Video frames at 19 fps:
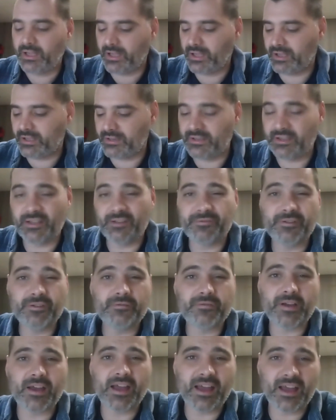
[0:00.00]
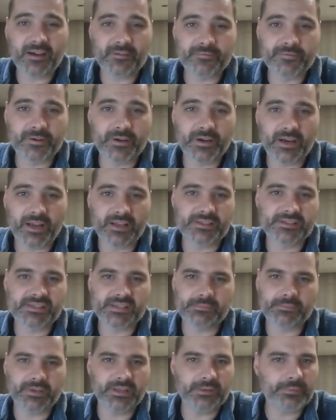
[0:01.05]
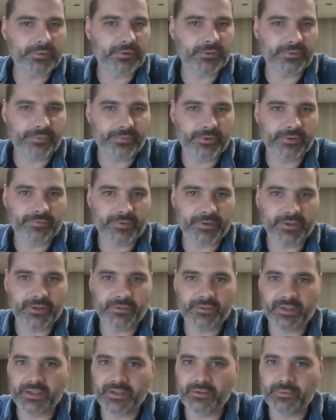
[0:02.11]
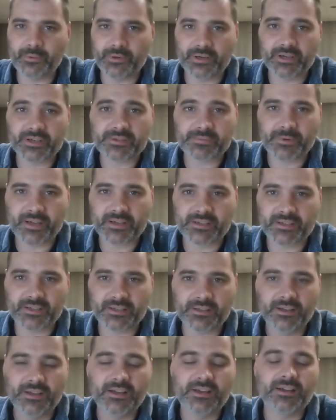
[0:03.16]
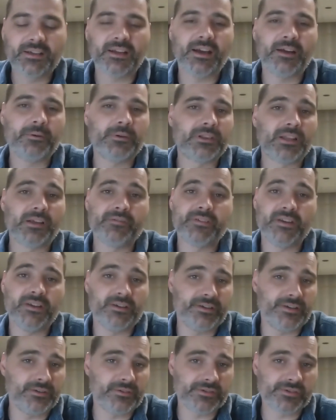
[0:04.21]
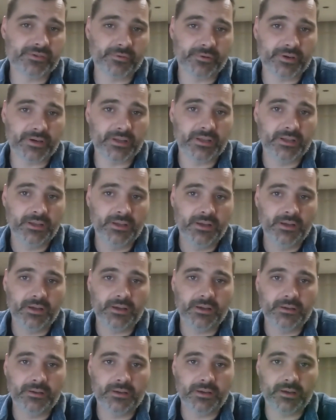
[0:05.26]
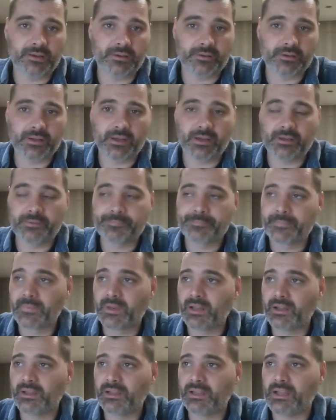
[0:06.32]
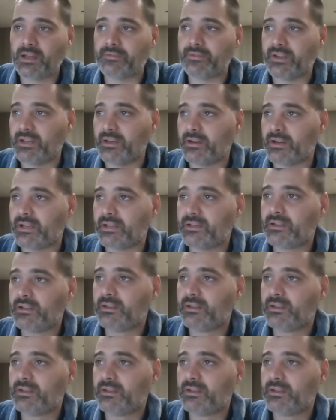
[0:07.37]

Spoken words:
And if you've ever had somebody pull through for you that you weren't expecting, I would love to hear your story. Okay? Love to hear it.